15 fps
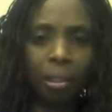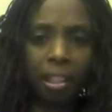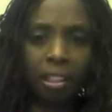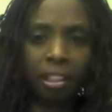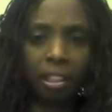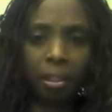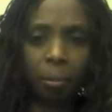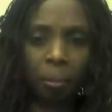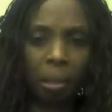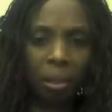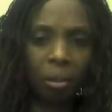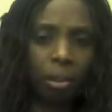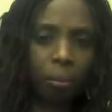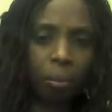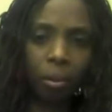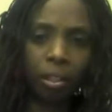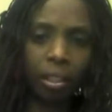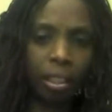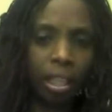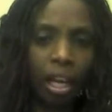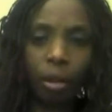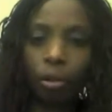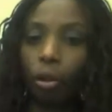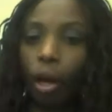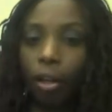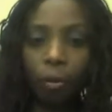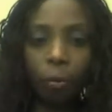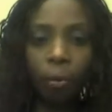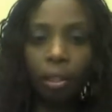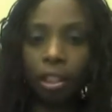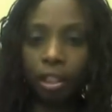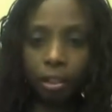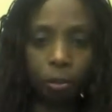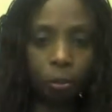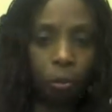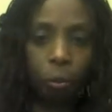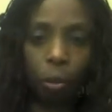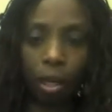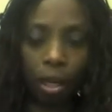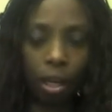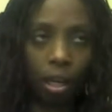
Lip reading: that's in American music now, though I don't listen to